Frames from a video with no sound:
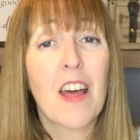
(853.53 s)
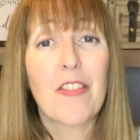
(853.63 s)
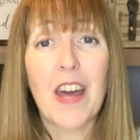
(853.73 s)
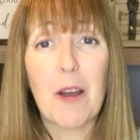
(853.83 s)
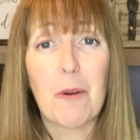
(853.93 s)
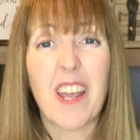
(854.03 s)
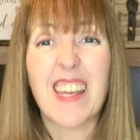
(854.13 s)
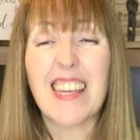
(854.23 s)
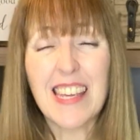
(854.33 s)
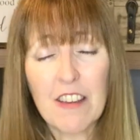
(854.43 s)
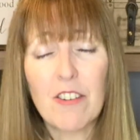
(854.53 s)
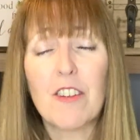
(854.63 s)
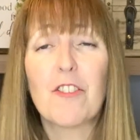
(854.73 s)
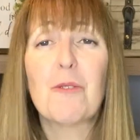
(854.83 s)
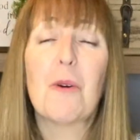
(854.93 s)
That way, even
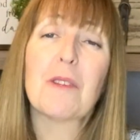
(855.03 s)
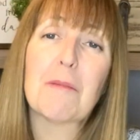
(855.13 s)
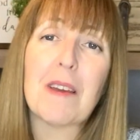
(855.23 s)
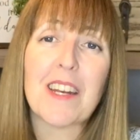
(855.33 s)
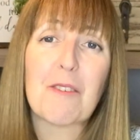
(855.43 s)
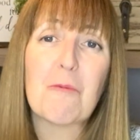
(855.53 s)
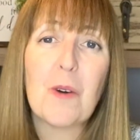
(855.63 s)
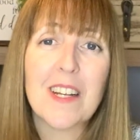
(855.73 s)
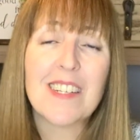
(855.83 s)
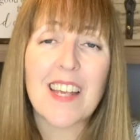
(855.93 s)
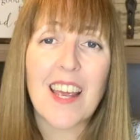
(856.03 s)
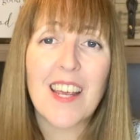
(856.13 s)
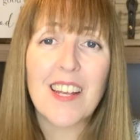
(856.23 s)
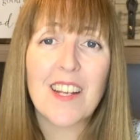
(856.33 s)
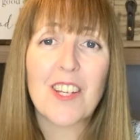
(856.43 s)
if you only made it one
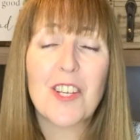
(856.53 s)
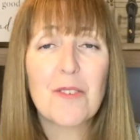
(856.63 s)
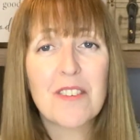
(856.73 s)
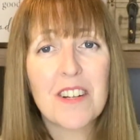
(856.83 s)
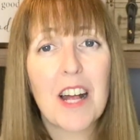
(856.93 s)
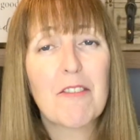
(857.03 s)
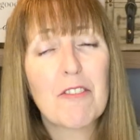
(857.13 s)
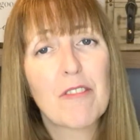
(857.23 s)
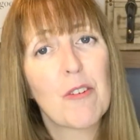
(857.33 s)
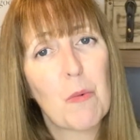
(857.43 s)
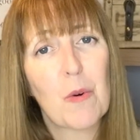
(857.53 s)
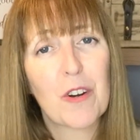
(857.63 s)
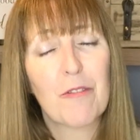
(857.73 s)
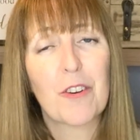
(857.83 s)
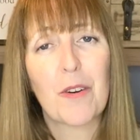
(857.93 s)
day, you still have a reward
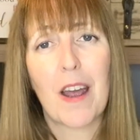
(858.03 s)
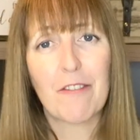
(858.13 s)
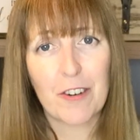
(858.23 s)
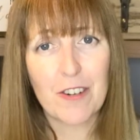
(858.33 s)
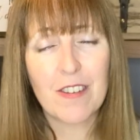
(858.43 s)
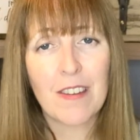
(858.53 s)
for your efforts.